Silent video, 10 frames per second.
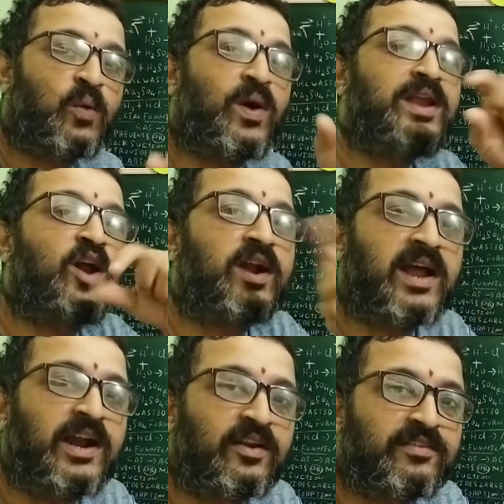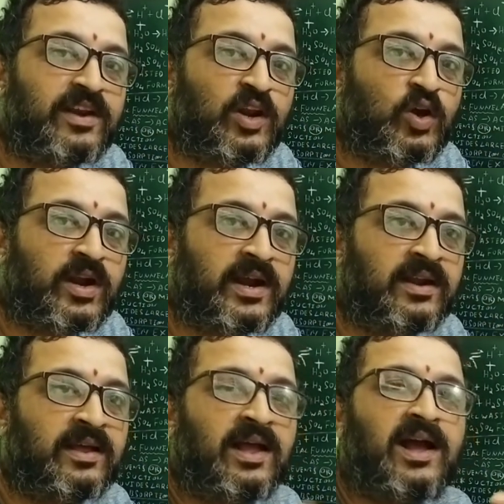Why not hydrogen
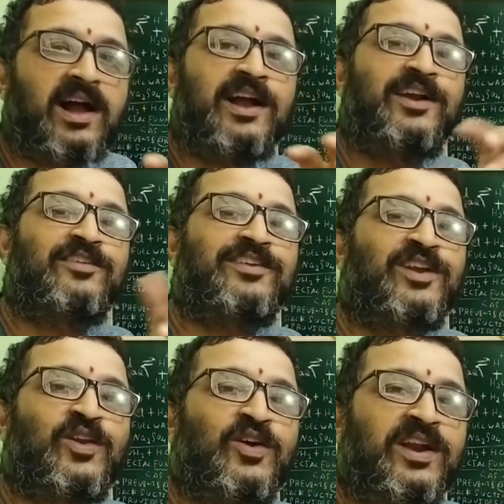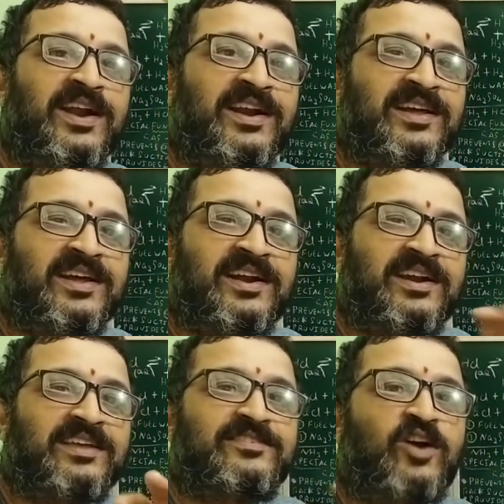chloride? Hydrogen chloride
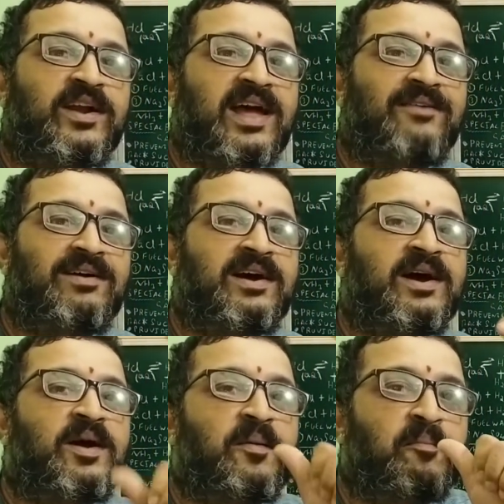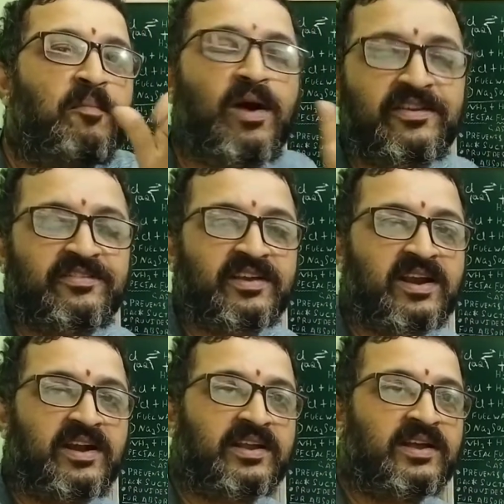does not have a moisture
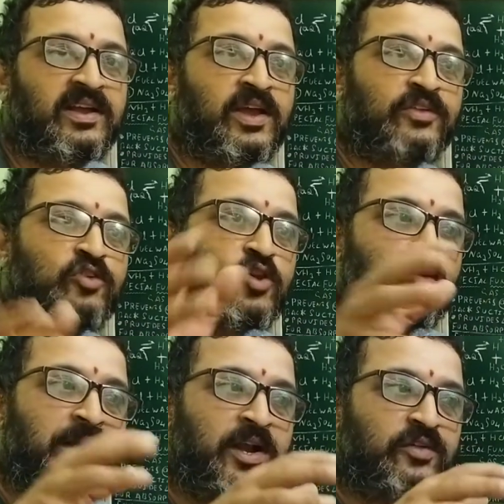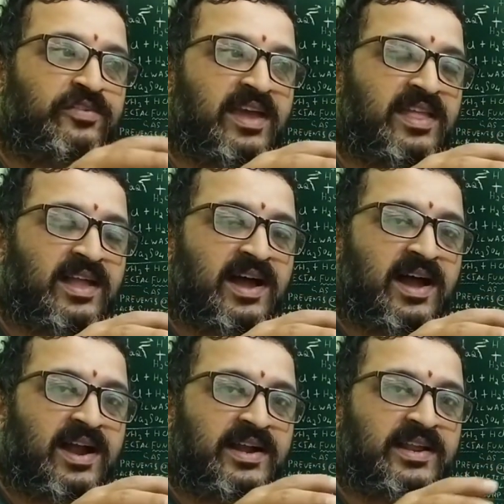in it. So you mean to say
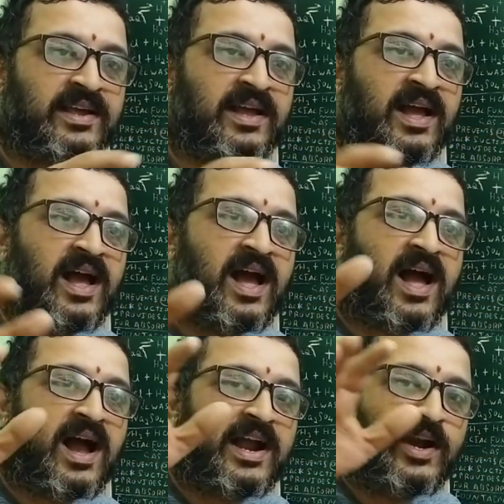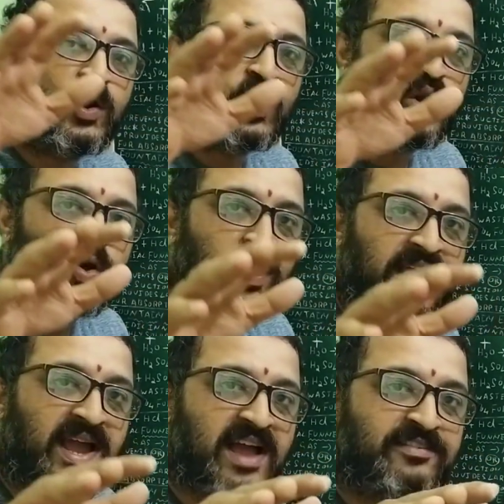that
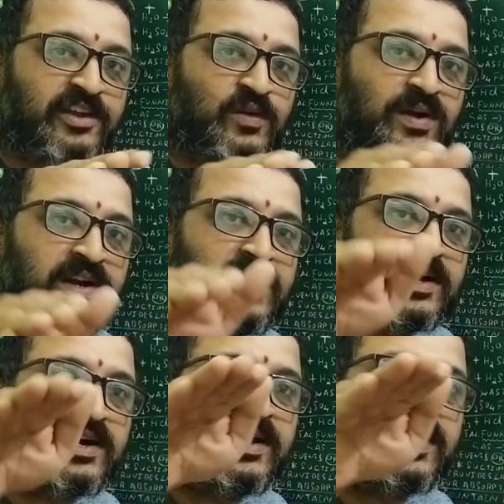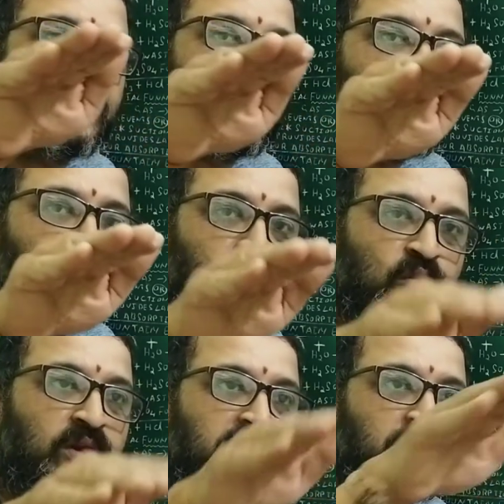hydrochloric acid will turn
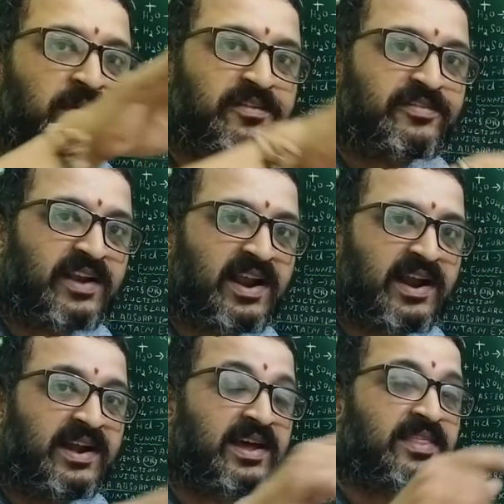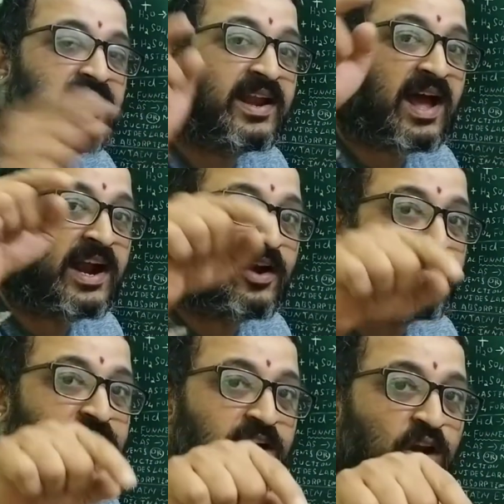blue litmus red, then
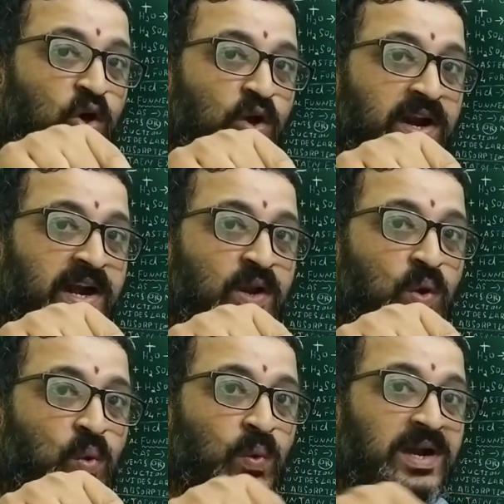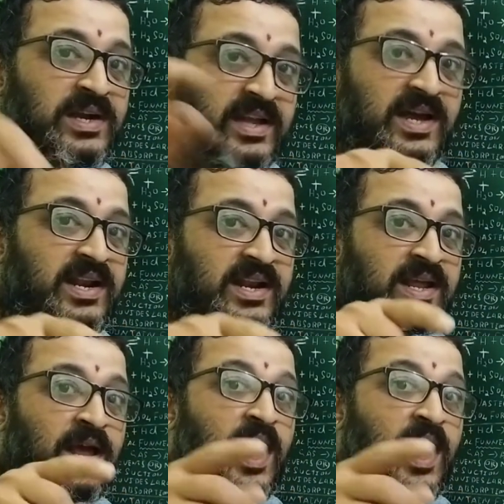hydrogen chloride will turn